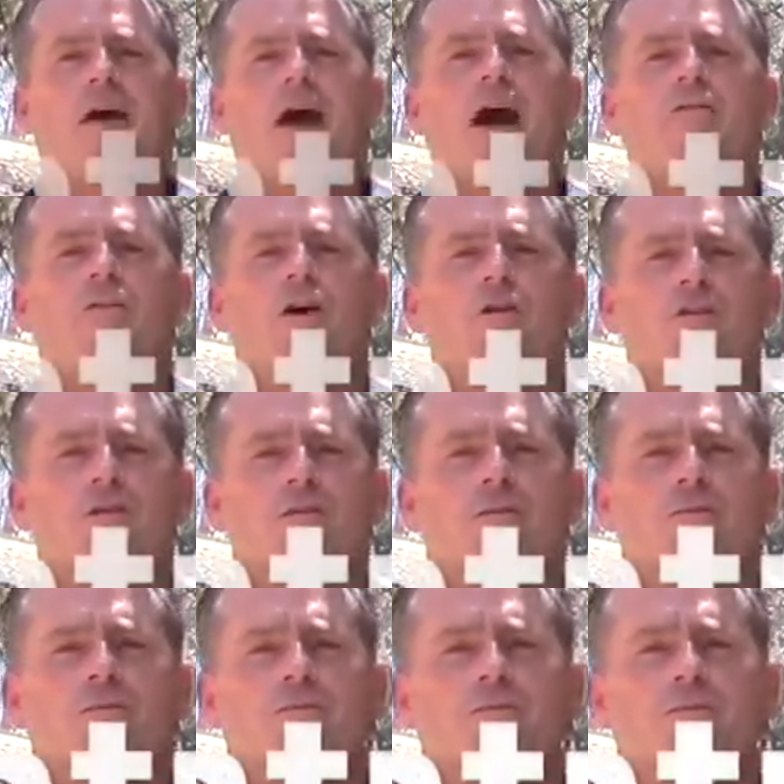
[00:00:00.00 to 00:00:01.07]
Hey folks,
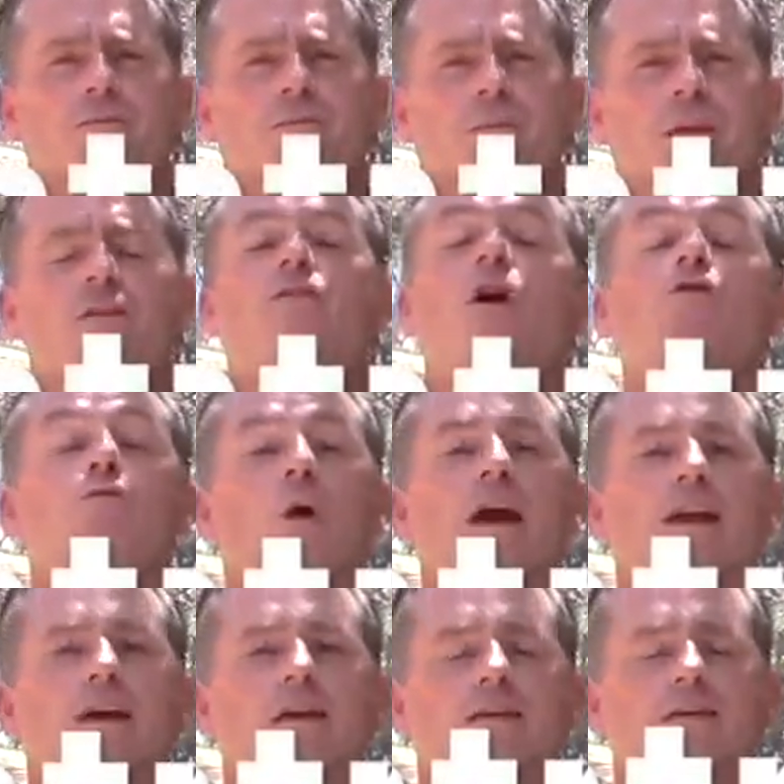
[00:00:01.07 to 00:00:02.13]
it's Coach
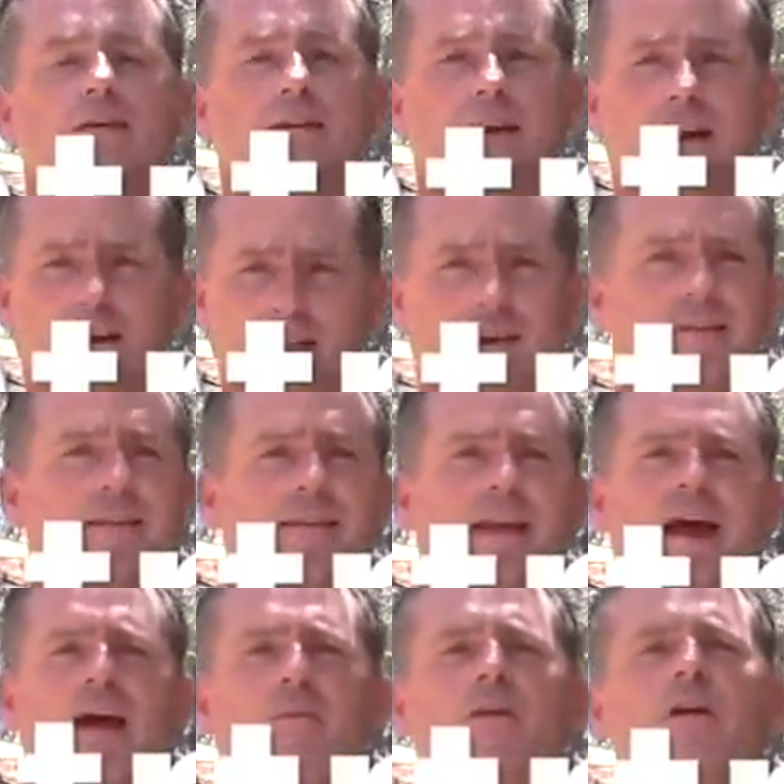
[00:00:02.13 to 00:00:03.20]
Wade here. Listen,
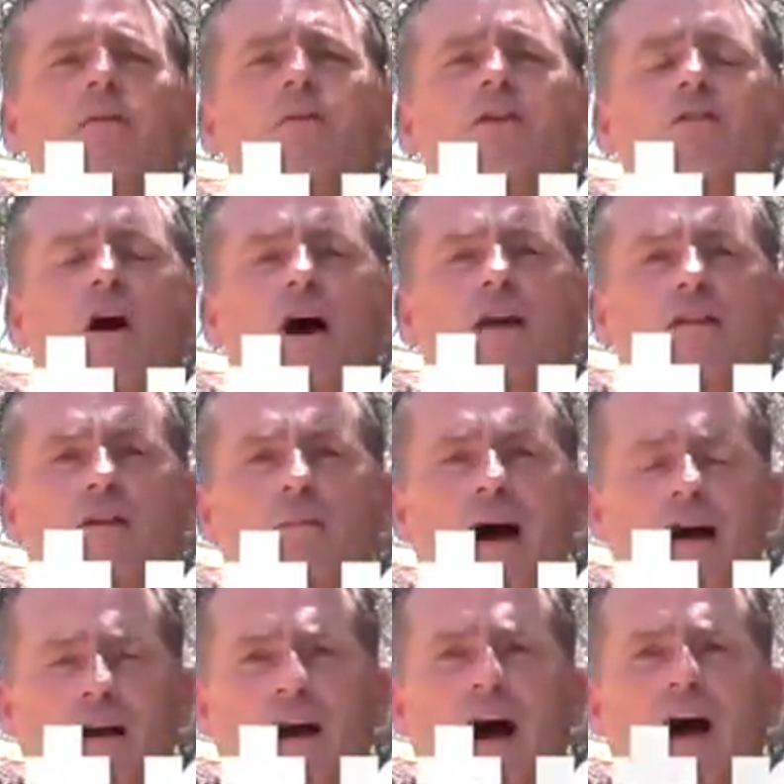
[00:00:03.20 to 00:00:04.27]
today I'm going to be talking to you
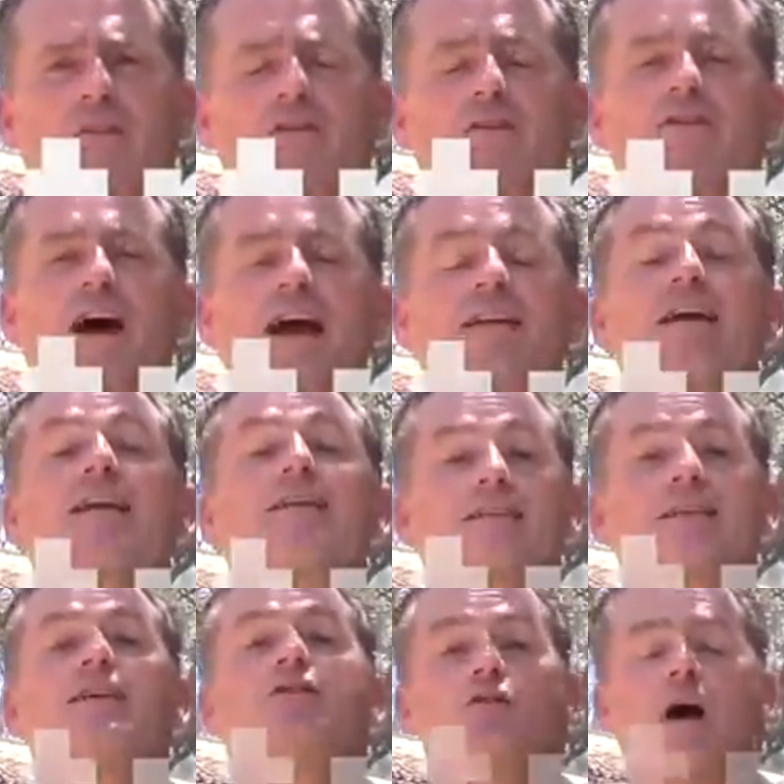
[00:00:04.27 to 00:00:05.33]
about golf. In fact, I'm going to
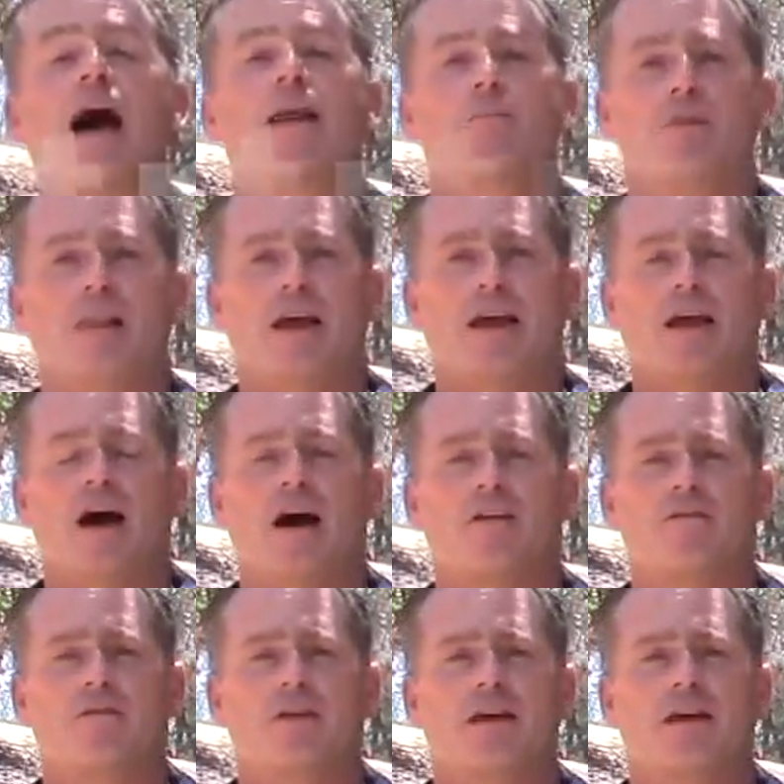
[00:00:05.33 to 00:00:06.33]
teach you how to play golf.